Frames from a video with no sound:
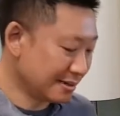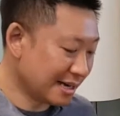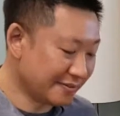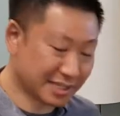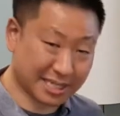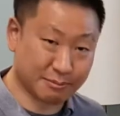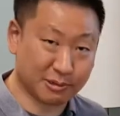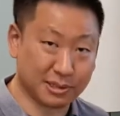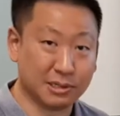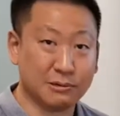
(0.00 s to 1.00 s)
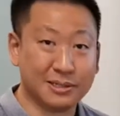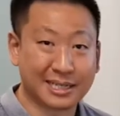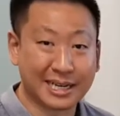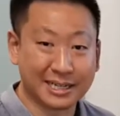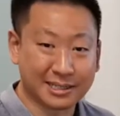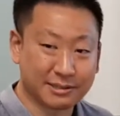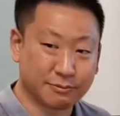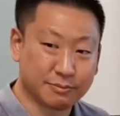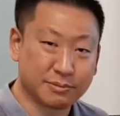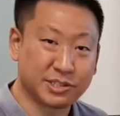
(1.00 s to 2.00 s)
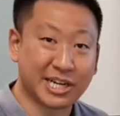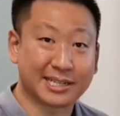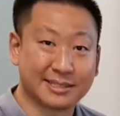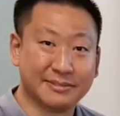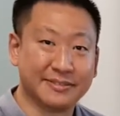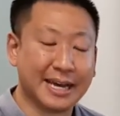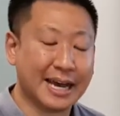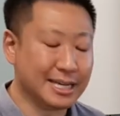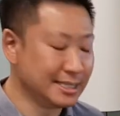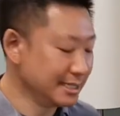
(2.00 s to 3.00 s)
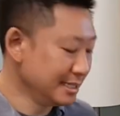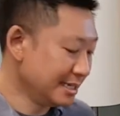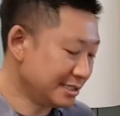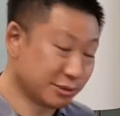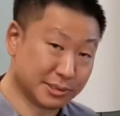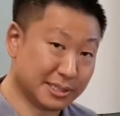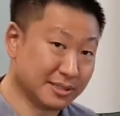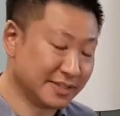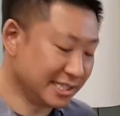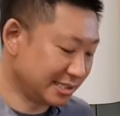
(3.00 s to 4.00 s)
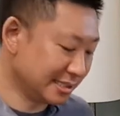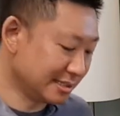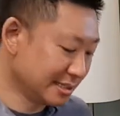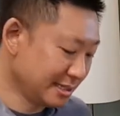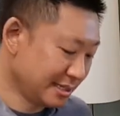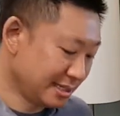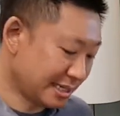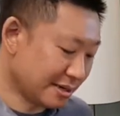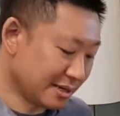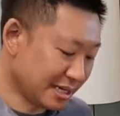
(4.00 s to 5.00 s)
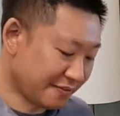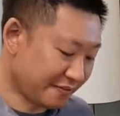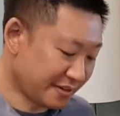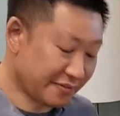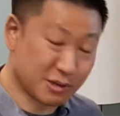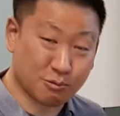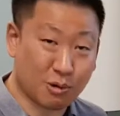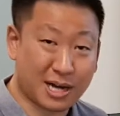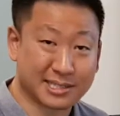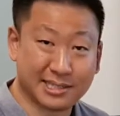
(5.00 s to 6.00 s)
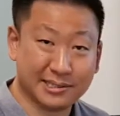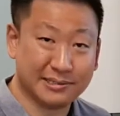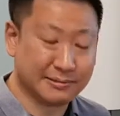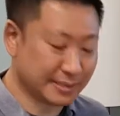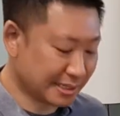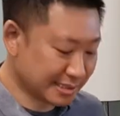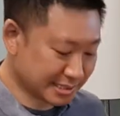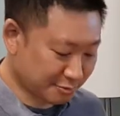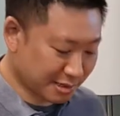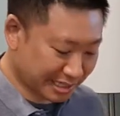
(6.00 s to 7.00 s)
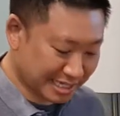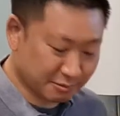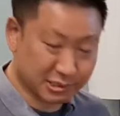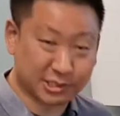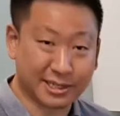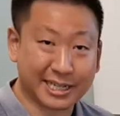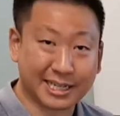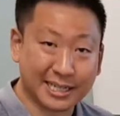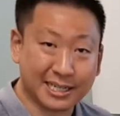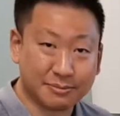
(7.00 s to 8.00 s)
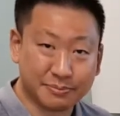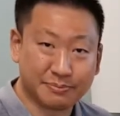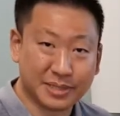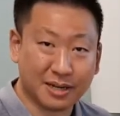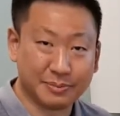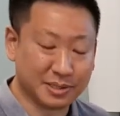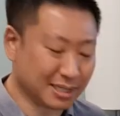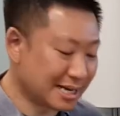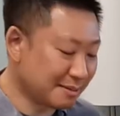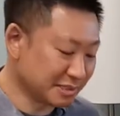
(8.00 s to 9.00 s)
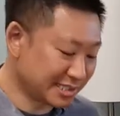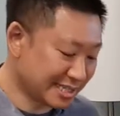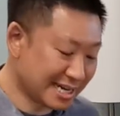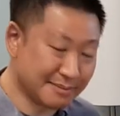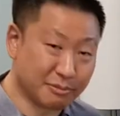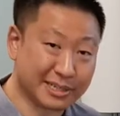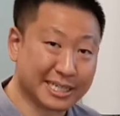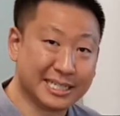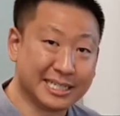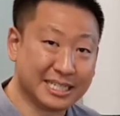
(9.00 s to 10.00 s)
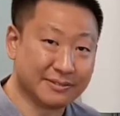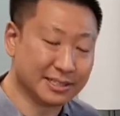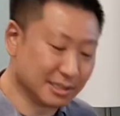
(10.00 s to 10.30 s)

have the keyboard lower to kind of check some of that shoulder elevation. If you want to, this is where a keyboard tray can help you accomplish that and bring it even